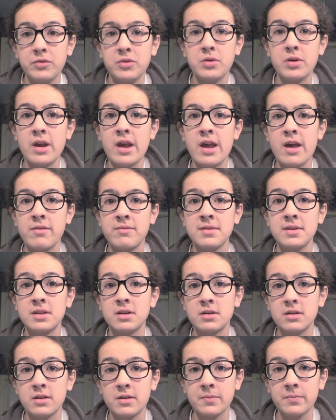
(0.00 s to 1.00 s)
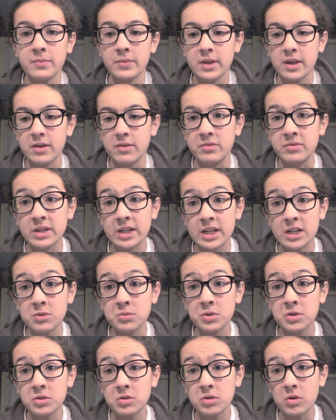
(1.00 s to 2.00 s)
You have either
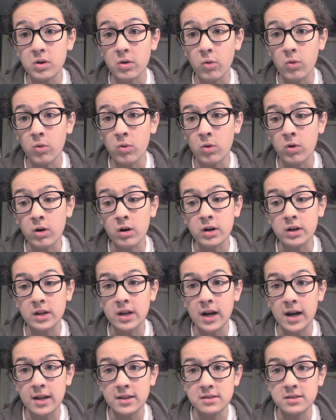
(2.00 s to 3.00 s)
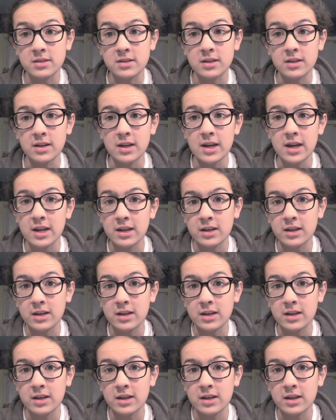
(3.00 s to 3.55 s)
variable or constant.